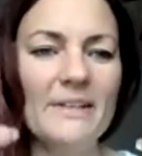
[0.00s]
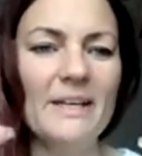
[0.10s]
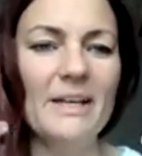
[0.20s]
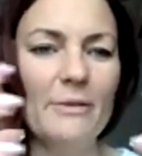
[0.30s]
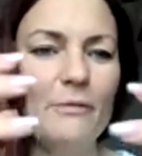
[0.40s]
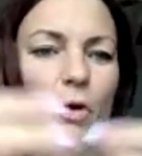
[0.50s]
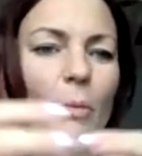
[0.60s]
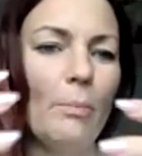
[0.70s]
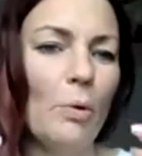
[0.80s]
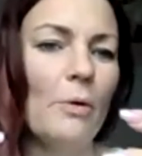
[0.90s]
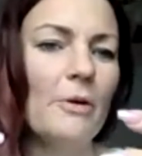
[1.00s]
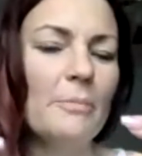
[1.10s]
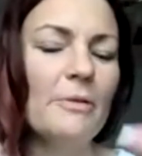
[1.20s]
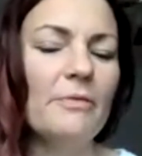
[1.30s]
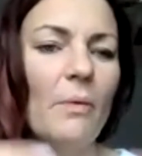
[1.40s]
formal board
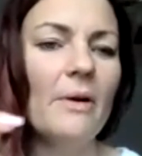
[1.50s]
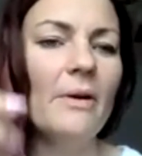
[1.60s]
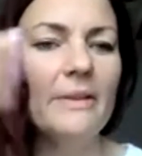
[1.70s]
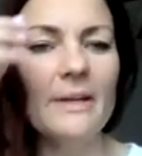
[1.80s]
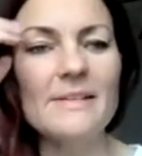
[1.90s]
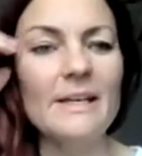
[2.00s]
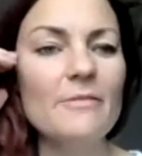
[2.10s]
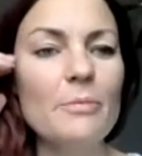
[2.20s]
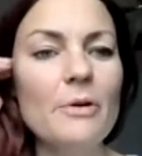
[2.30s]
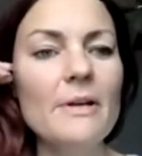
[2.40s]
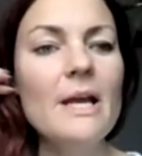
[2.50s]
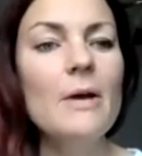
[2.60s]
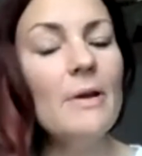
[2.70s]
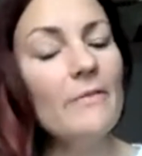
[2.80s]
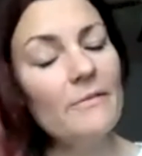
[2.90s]
before, the executive board. We
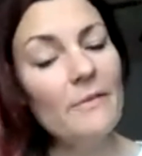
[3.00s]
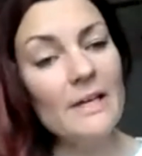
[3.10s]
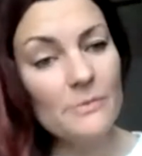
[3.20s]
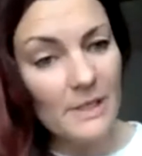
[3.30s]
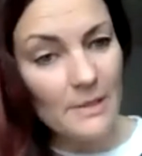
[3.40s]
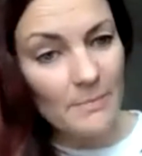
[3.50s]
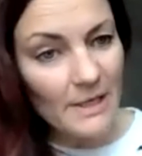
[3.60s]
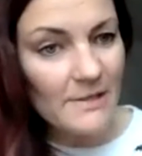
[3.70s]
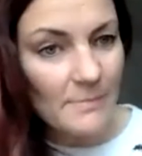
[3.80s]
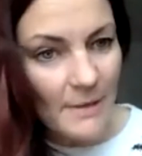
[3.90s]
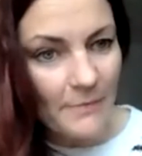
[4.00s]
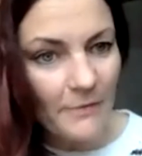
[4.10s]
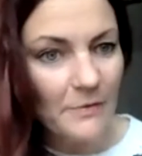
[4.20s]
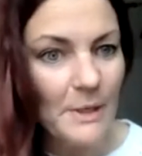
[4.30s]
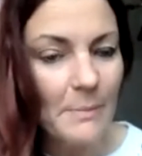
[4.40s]
have an advisory committee that's made up of
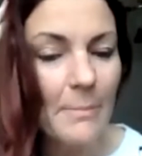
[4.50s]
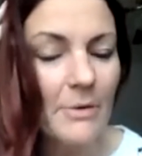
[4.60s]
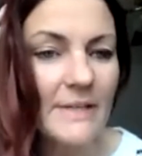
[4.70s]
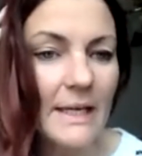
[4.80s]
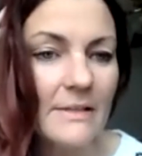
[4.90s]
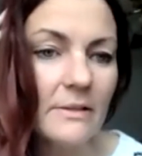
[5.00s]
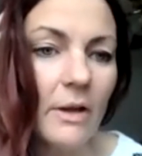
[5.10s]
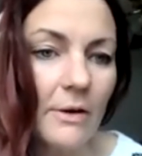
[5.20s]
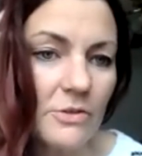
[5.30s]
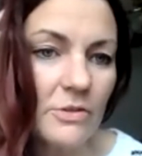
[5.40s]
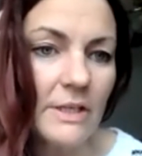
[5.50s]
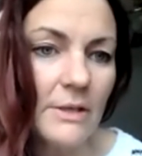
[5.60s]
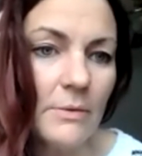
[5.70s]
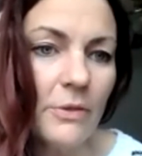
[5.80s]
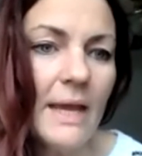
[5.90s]
community members, and it's largely
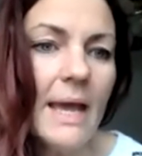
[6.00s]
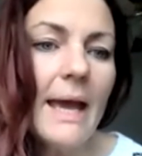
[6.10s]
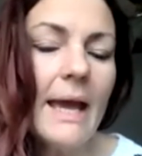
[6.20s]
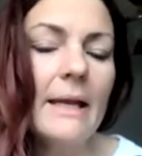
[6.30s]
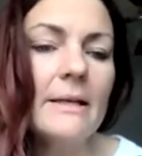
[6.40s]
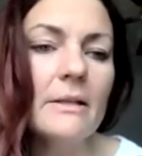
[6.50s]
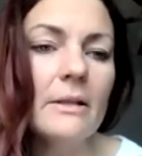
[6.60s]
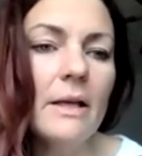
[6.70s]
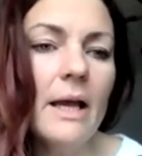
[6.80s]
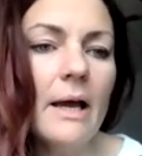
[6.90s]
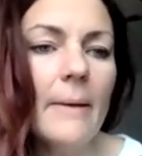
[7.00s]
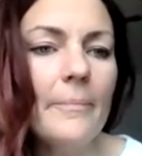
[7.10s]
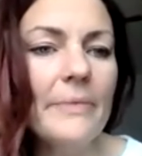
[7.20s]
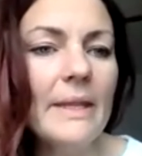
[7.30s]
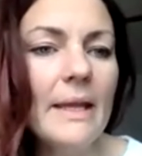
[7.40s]
youth and
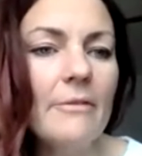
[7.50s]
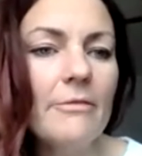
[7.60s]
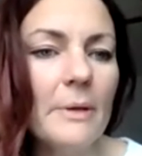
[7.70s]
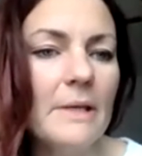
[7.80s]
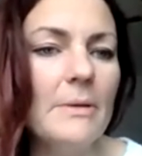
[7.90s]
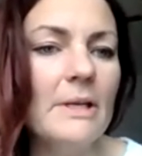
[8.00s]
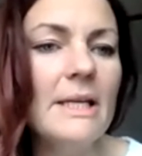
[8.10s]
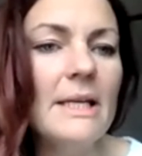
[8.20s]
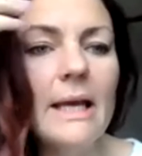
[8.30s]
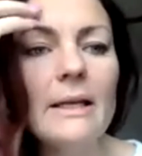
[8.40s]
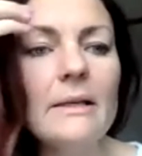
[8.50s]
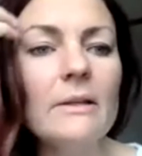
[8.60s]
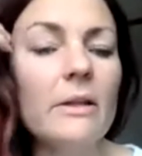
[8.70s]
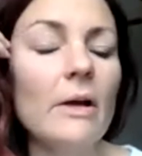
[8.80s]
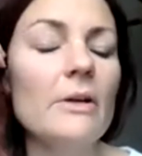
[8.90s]
from the community,
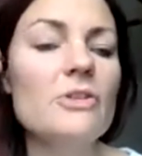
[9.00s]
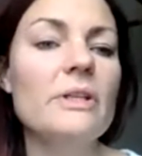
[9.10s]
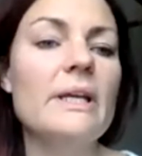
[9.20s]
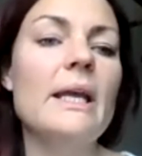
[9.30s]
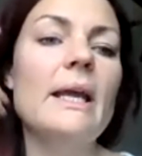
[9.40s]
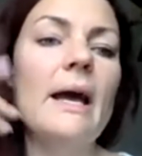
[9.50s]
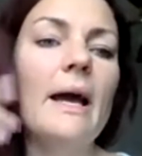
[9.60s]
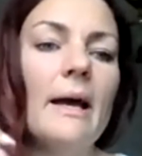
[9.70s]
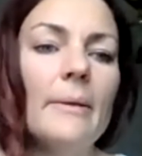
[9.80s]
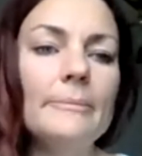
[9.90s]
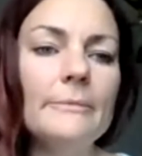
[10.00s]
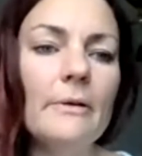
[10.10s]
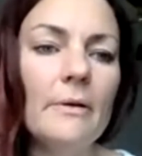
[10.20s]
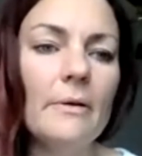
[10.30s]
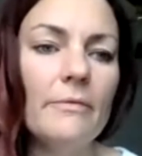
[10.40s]
and largely
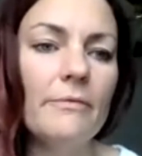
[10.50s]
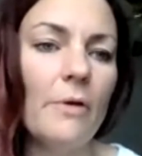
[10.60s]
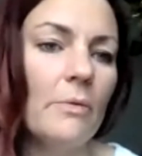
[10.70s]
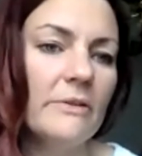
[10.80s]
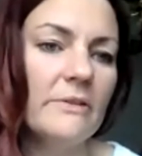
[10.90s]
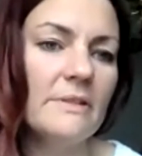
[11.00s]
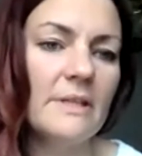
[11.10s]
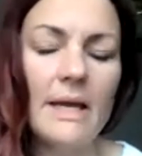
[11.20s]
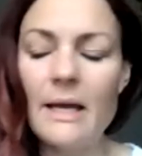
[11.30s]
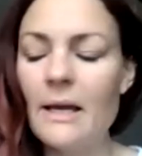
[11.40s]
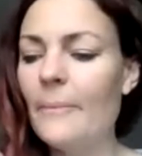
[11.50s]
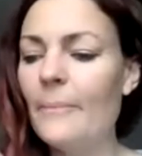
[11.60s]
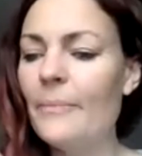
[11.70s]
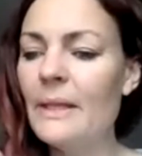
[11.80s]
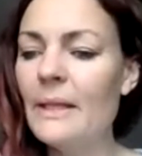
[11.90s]
folks,
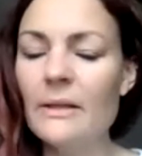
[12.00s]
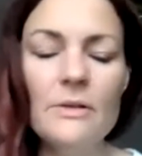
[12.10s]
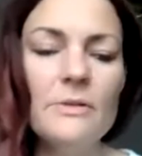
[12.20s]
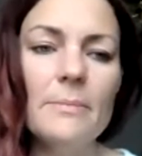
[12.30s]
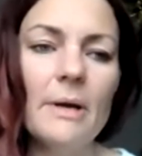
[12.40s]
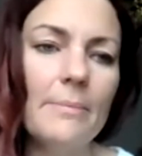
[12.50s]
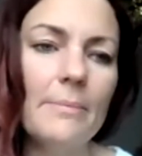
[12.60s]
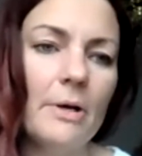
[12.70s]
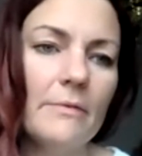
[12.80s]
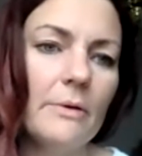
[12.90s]
the QT BIPOC